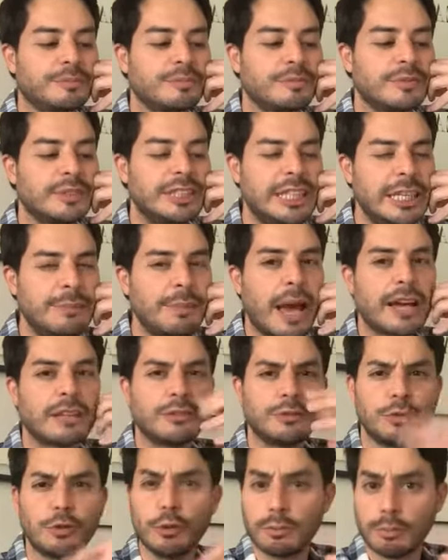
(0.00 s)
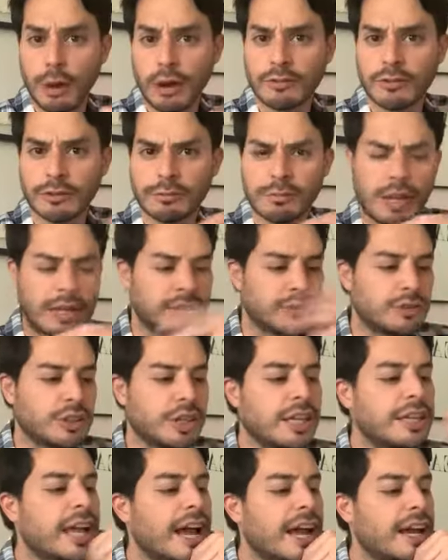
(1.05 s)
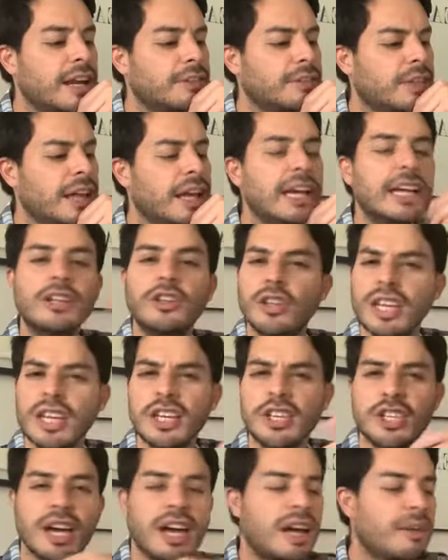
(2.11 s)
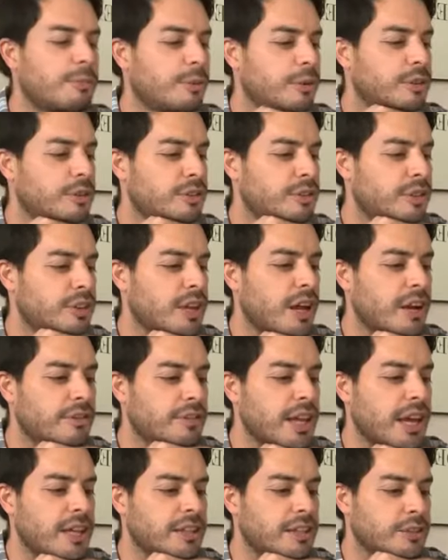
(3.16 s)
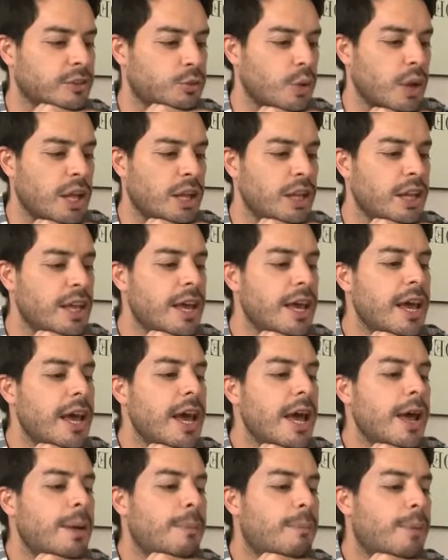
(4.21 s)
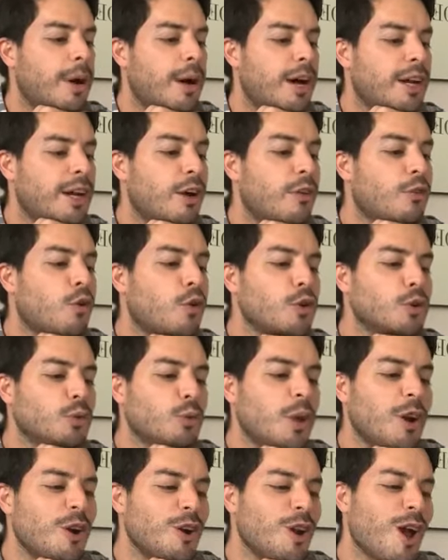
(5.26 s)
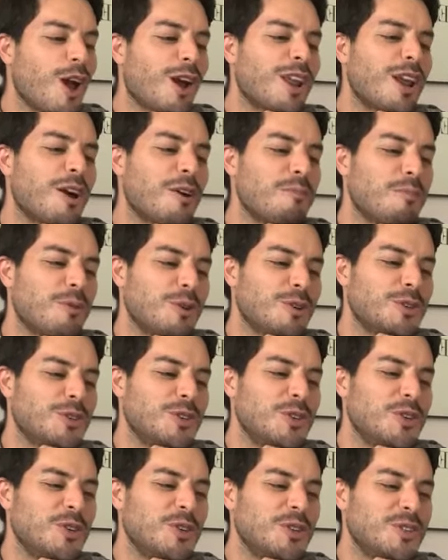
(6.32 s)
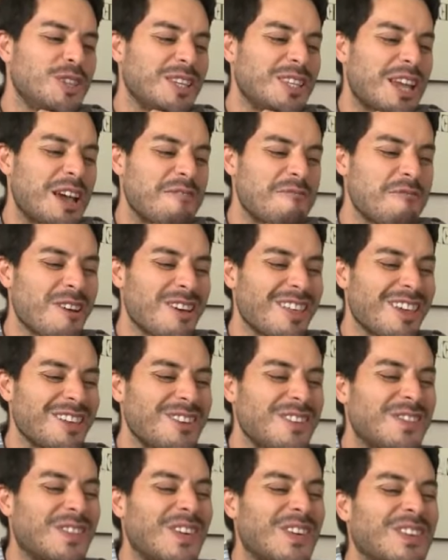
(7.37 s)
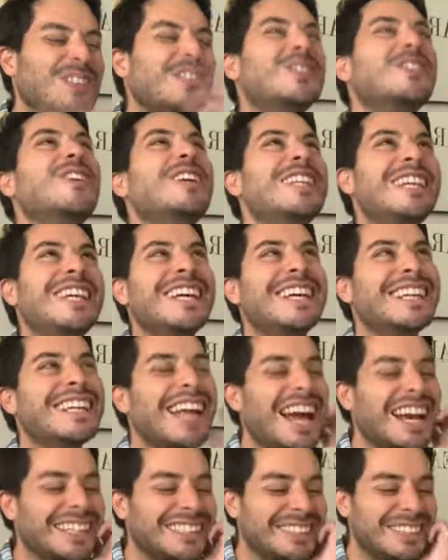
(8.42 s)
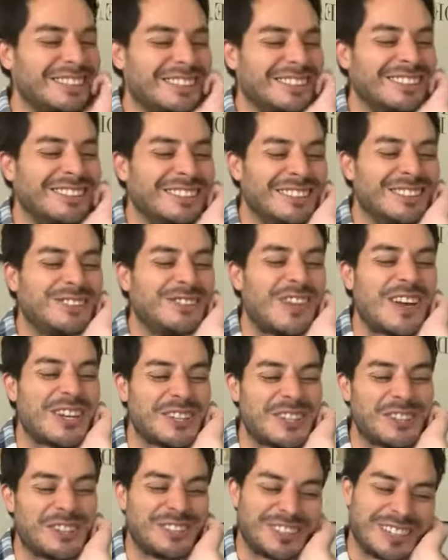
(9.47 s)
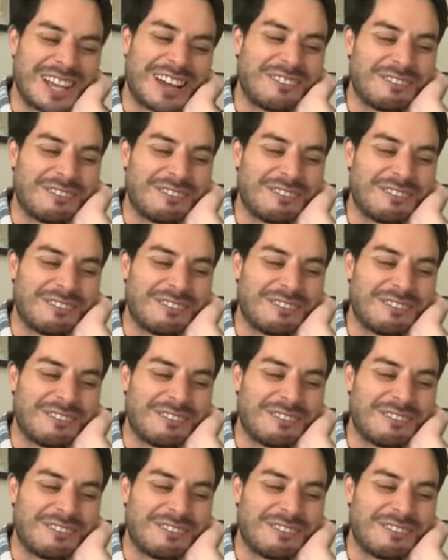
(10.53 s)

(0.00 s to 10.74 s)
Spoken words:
tea bags for breakfast blends or that kind of thing. Indonesia produces a lot of that as well. But of course, we are not going to compare to you, Satengwa, that you produce really nice and special stuff.